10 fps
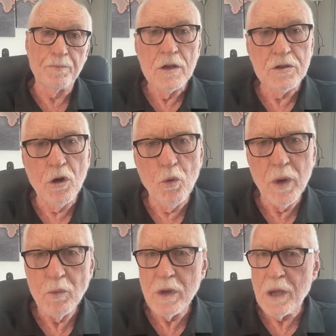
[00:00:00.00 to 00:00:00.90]
So
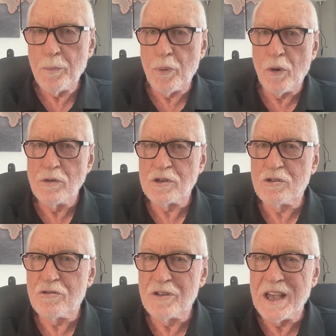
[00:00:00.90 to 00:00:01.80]
when we approach
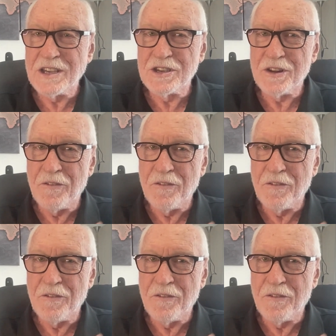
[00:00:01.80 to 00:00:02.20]
creation